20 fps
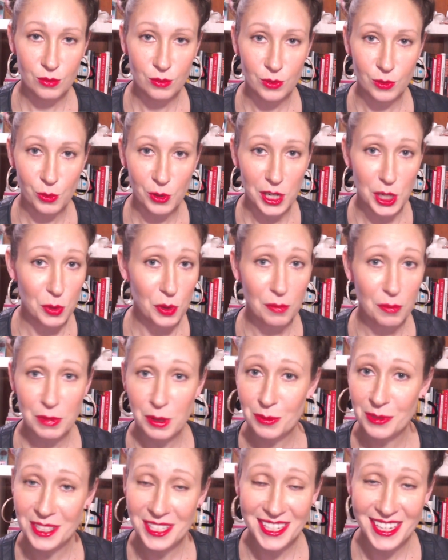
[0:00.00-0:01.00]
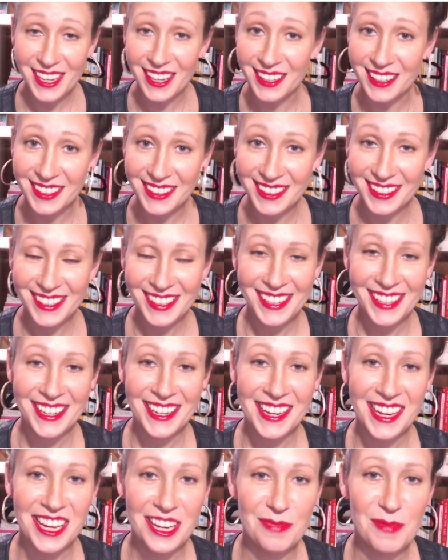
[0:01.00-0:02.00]
where you want people to see it.
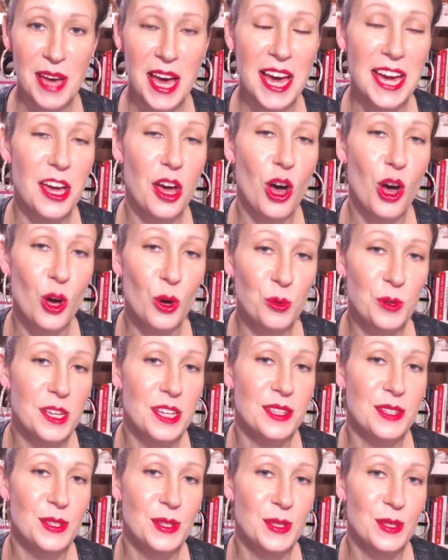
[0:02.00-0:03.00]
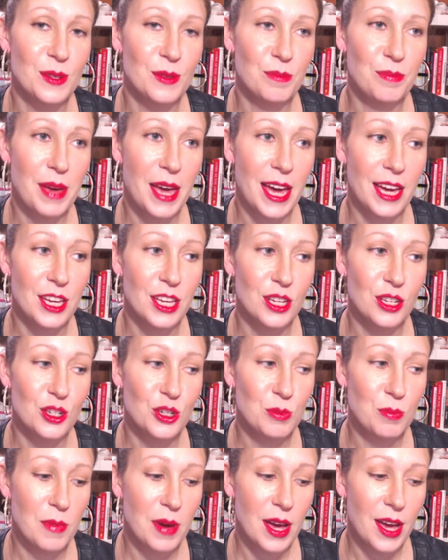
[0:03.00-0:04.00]
I always
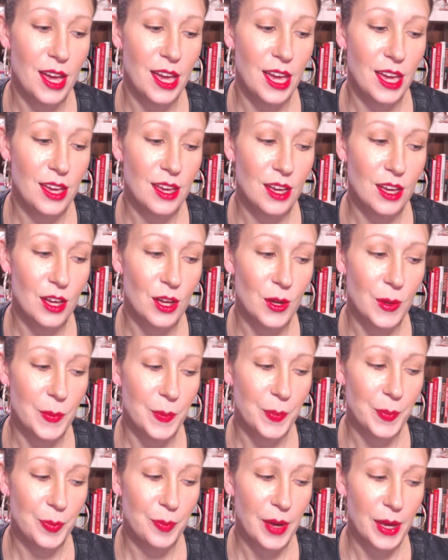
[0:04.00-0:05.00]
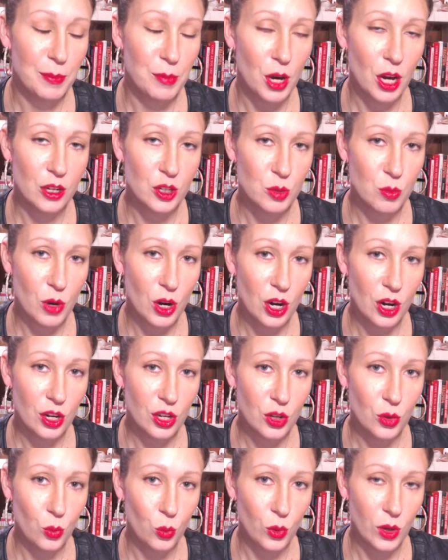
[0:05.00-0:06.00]
package my my
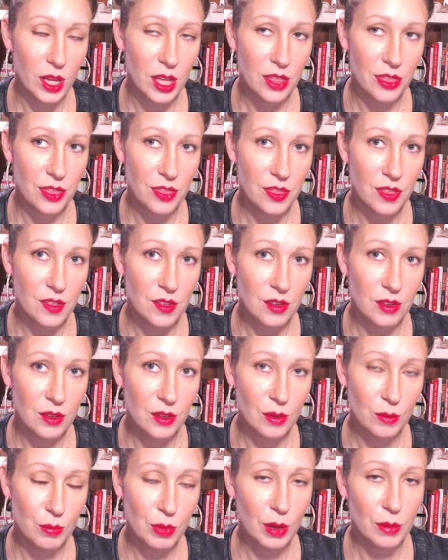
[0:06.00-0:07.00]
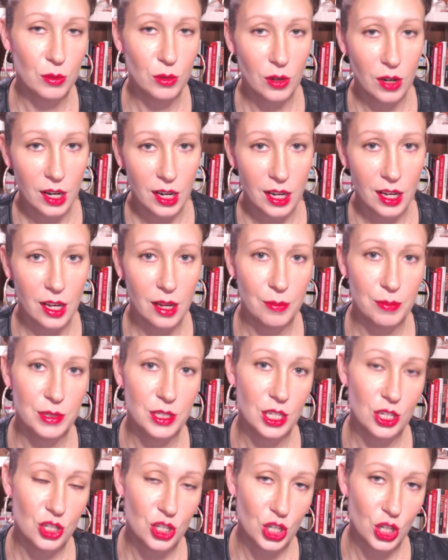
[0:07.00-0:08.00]
Poshmark with bubble wrap,
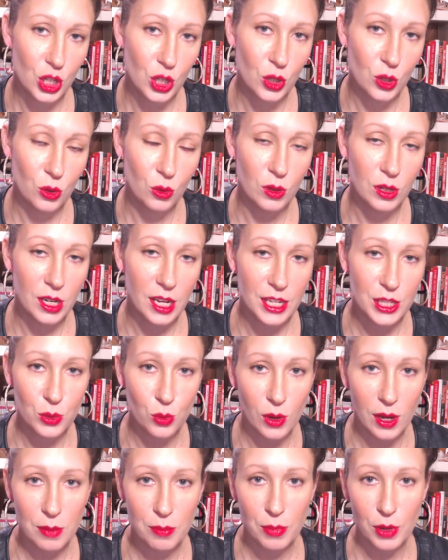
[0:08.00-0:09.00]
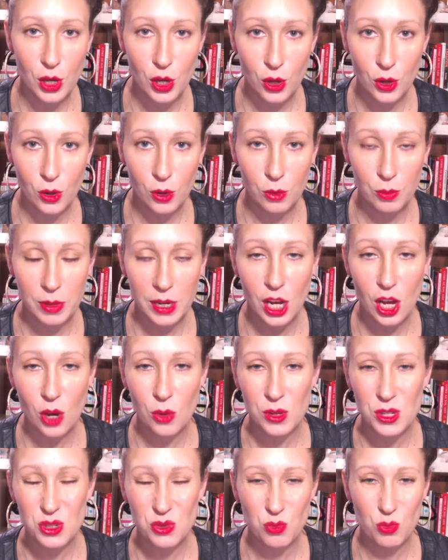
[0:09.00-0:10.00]
tissue, a nice white bow, but I
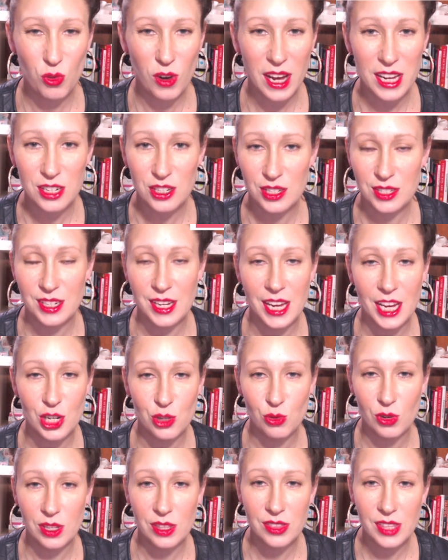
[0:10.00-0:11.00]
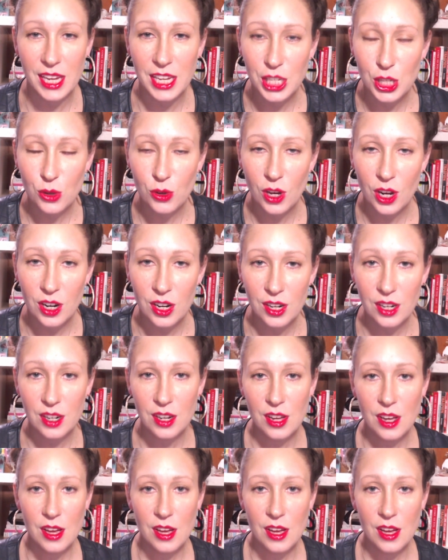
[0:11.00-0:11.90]
always write just a handwritten thank you card.